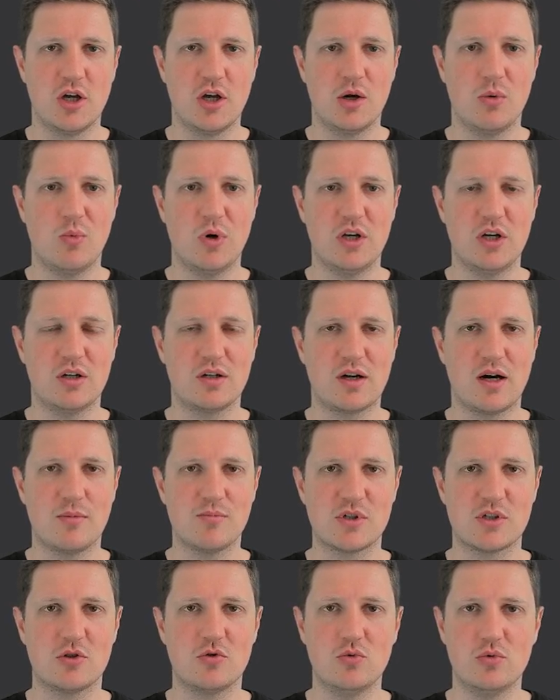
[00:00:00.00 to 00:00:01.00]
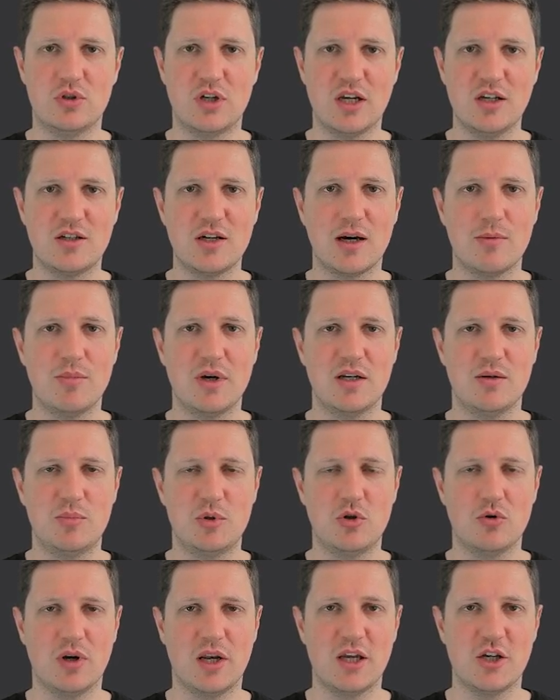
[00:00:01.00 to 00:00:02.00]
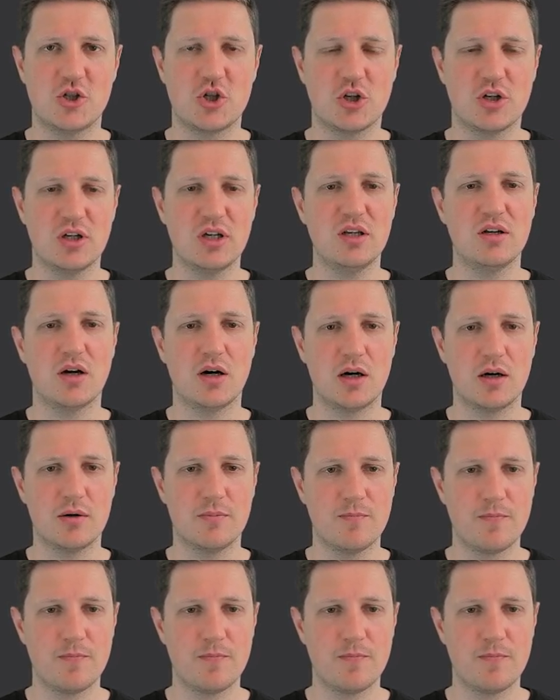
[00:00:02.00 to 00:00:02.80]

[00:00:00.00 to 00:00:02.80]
when it comes to data manipulation in R.